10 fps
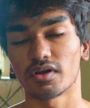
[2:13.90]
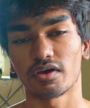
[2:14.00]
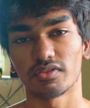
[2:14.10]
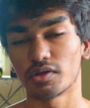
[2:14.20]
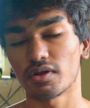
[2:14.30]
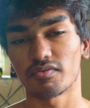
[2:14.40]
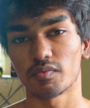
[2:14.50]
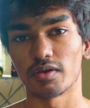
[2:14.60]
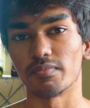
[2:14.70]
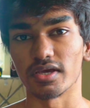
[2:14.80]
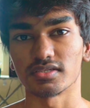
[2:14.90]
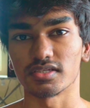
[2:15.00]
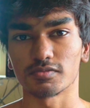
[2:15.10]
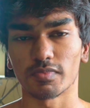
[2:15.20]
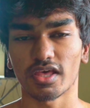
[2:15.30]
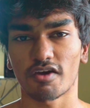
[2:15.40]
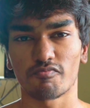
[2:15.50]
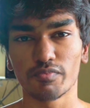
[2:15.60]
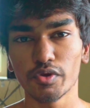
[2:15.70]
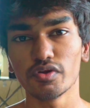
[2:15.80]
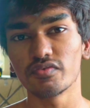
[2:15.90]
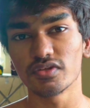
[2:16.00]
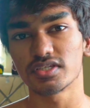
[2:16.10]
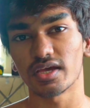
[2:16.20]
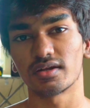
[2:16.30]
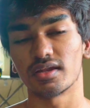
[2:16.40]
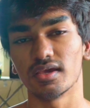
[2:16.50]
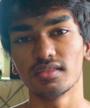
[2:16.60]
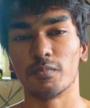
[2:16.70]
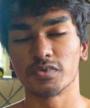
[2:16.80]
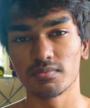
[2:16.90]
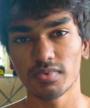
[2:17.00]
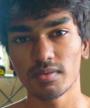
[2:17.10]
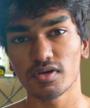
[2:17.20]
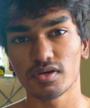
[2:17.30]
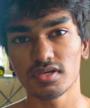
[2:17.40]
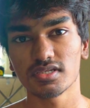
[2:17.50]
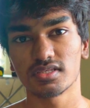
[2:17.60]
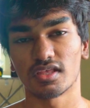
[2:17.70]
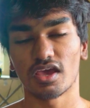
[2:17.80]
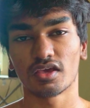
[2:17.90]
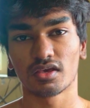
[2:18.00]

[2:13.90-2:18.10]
have to wear braces, but they have beautiful set teeth simply because they